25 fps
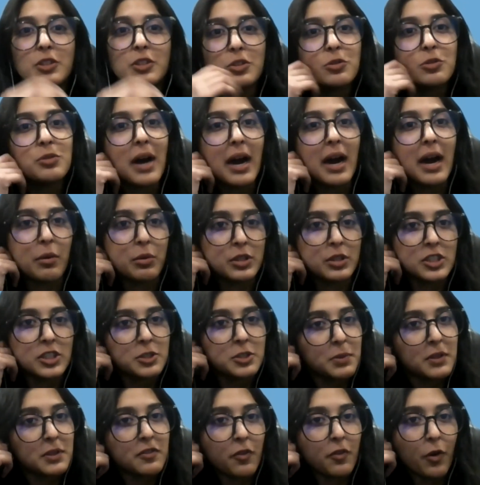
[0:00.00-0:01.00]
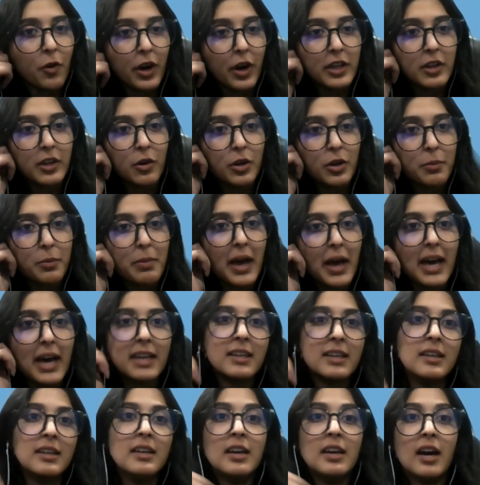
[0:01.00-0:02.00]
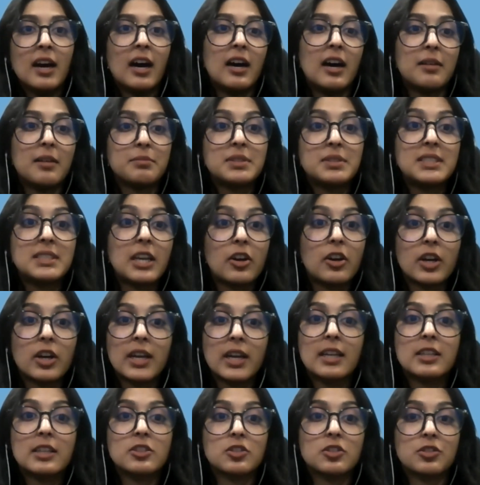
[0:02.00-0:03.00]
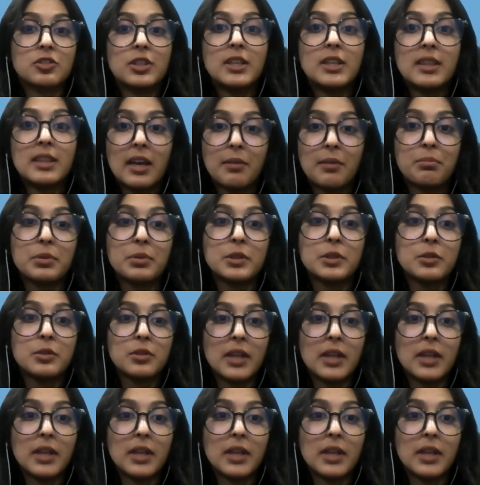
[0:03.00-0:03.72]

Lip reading: 2 hours before I go to bed. Staring at a screen, that blue